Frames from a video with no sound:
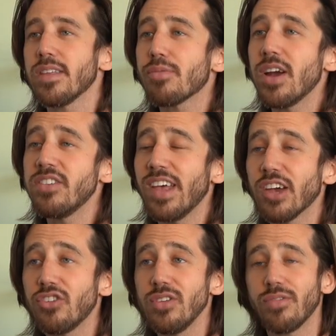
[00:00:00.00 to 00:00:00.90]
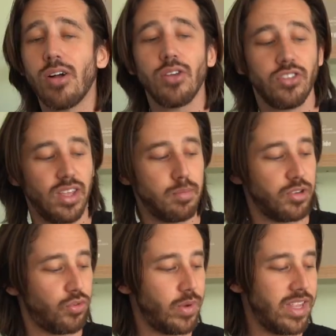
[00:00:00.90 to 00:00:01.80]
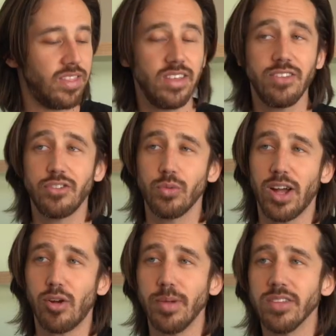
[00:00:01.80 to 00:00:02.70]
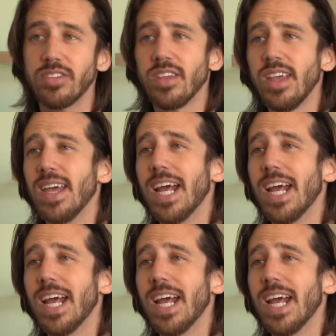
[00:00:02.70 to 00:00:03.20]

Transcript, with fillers: Now the price actually falls in between these two helmets.